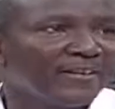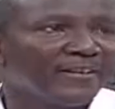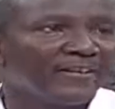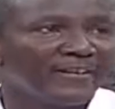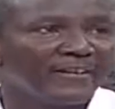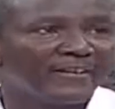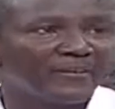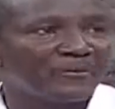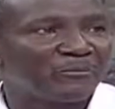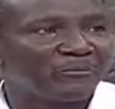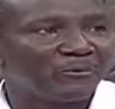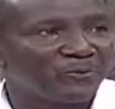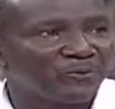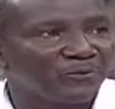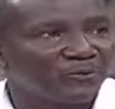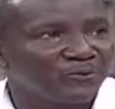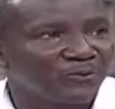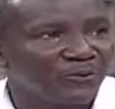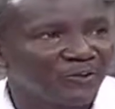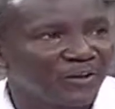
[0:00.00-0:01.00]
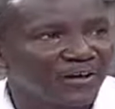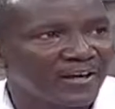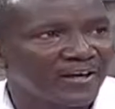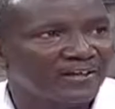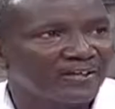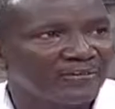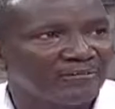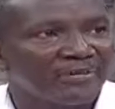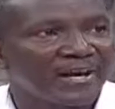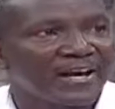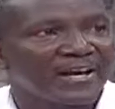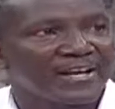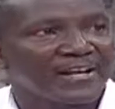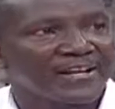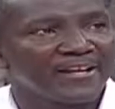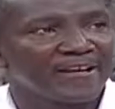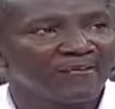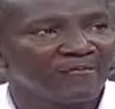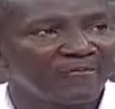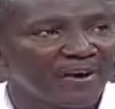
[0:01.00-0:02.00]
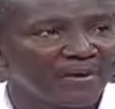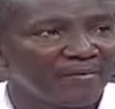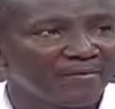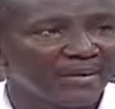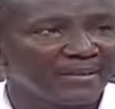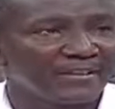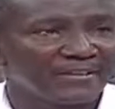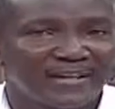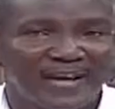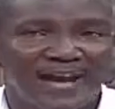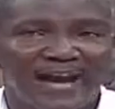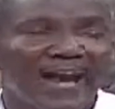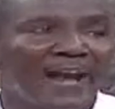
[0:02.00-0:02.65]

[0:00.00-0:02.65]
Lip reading: that is produced locally by Kenyan farmers